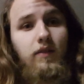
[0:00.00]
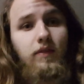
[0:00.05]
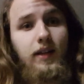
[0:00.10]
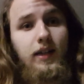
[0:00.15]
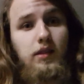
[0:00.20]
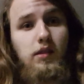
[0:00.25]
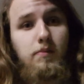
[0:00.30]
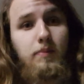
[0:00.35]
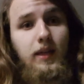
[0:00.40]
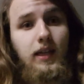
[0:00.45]

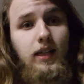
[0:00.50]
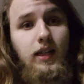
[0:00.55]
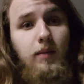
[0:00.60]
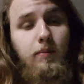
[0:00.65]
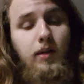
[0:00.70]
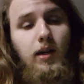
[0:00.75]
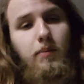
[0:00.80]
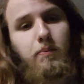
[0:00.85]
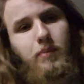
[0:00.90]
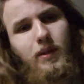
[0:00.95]
events may
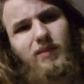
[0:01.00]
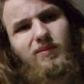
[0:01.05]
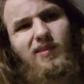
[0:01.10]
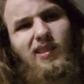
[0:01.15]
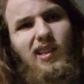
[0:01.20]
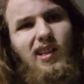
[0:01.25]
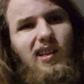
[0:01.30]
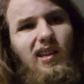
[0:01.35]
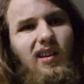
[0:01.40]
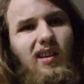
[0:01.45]
come up, but,
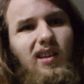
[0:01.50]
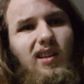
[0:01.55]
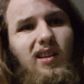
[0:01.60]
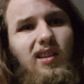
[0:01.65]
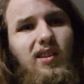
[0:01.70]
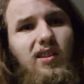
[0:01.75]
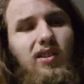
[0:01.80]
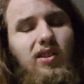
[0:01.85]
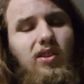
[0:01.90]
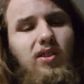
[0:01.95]

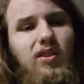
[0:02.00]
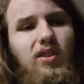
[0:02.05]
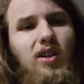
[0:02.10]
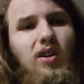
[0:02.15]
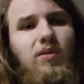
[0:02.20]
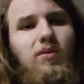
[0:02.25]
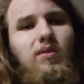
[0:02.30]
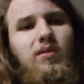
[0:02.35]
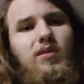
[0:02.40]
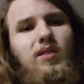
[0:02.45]
I
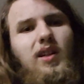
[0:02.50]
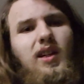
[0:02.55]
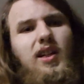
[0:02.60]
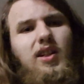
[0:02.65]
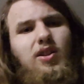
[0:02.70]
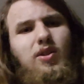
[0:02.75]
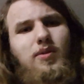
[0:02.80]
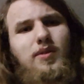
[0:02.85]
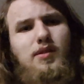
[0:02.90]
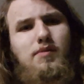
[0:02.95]

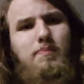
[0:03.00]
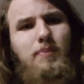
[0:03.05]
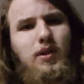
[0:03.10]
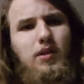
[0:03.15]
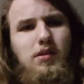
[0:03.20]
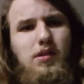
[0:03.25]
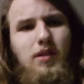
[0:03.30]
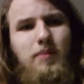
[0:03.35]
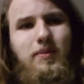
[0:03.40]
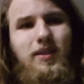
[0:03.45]
can always
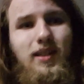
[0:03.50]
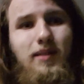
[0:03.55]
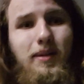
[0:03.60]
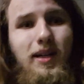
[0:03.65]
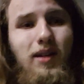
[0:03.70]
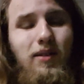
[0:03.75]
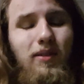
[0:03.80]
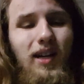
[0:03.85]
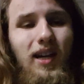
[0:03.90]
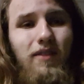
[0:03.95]
post something
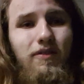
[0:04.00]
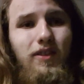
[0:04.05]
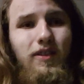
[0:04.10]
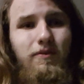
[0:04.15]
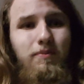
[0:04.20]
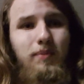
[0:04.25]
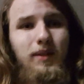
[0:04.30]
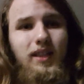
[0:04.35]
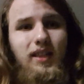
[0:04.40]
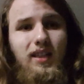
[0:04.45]
about
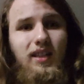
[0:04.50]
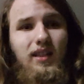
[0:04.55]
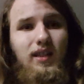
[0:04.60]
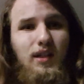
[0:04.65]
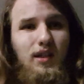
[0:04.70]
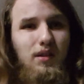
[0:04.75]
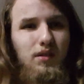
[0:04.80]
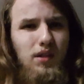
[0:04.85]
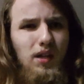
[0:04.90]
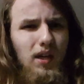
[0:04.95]
FFBE,
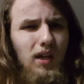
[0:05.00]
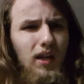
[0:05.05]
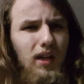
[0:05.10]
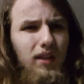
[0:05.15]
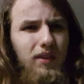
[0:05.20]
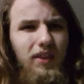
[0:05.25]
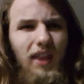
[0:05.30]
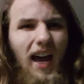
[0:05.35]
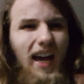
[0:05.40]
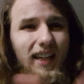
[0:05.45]
as
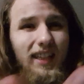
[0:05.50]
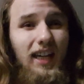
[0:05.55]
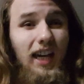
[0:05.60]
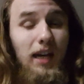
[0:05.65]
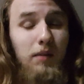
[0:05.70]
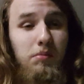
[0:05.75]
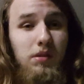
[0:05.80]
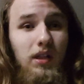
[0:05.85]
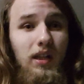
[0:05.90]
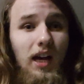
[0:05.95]
that
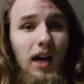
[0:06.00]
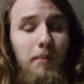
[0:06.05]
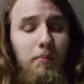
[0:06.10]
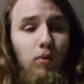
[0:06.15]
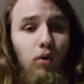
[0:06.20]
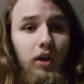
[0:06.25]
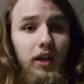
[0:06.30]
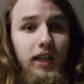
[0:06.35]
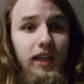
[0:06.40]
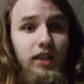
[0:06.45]
game's a lot
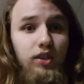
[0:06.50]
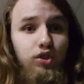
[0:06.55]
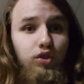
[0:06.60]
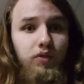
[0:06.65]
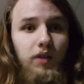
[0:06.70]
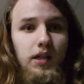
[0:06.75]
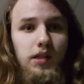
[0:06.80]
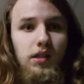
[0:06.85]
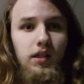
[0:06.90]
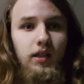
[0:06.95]
more
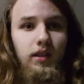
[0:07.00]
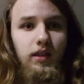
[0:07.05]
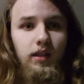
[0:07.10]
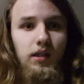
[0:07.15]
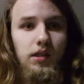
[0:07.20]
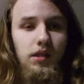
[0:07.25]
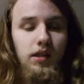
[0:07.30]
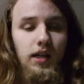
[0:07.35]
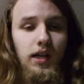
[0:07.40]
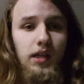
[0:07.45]
interesting
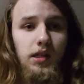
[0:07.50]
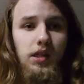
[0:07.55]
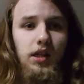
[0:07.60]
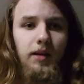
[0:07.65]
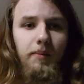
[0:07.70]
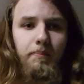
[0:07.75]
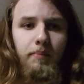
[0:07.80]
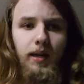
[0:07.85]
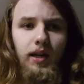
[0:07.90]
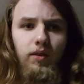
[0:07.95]
these days
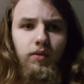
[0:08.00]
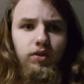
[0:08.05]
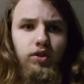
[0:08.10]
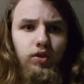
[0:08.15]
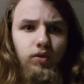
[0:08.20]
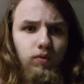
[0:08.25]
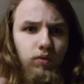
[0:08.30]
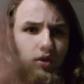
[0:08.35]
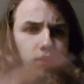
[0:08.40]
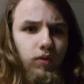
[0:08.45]
compared
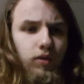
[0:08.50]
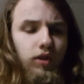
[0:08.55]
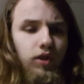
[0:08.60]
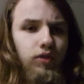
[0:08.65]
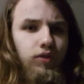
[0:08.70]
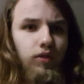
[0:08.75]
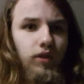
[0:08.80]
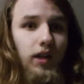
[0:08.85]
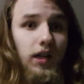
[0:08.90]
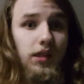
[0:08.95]
to Union
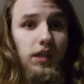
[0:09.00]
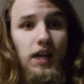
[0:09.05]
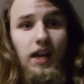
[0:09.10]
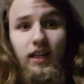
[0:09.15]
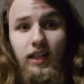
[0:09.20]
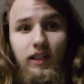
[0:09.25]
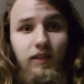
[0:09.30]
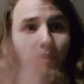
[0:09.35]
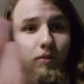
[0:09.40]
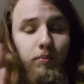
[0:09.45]
Cross
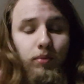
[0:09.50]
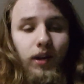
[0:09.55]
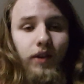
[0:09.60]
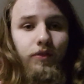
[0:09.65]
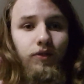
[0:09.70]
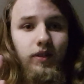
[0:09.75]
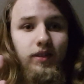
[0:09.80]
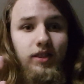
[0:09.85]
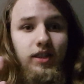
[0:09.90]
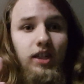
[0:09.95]
and even Brave
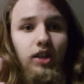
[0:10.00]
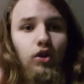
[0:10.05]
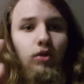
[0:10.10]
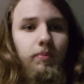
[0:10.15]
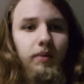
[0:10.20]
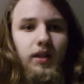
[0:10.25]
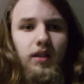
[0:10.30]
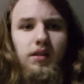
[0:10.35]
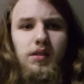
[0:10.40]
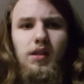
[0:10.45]
Frontier,
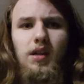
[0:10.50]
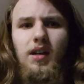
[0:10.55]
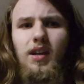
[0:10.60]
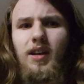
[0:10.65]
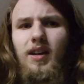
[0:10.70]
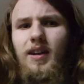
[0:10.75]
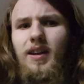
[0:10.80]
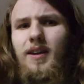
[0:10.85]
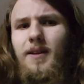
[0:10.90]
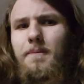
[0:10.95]
because
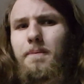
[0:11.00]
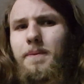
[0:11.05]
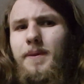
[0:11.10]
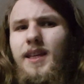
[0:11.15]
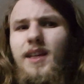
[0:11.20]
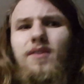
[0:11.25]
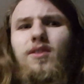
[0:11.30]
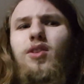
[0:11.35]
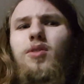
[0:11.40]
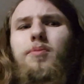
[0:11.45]

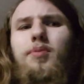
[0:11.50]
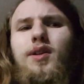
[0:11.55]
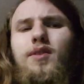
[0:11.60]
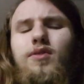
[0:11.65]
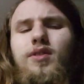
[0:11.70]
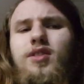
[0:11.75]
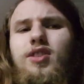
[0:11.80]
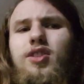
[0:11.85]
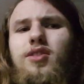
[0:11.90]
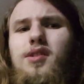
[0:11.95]
even though Brave
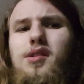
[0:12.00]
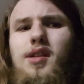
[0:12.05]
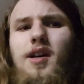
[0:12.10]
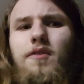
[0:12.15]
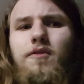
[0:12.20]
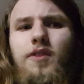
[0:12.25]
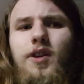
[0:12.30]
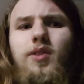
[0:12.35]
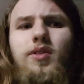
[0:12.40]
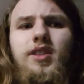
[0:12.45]
Frontier has
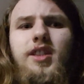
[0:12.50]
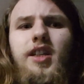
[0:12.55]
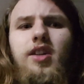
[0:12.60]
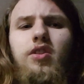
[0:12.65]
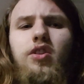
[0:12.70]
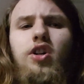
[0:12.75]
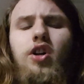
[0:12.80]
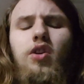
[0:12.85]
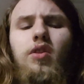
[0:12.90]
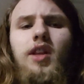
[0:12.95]
that Fairy
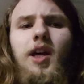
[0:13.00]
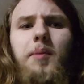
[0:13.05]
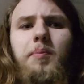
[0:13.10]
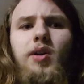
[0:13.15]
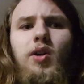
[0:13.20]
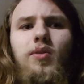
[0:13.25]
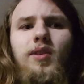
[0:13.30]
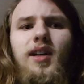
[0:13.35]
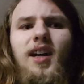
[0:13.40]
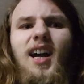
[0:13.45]
Tail collab
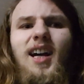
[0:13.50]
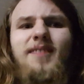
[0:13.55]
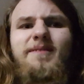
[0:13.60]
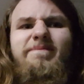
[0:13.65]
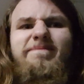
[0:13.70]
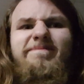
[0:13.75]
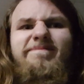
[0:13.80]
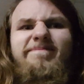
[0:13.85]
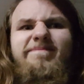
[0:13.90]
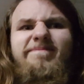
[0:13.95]
going on,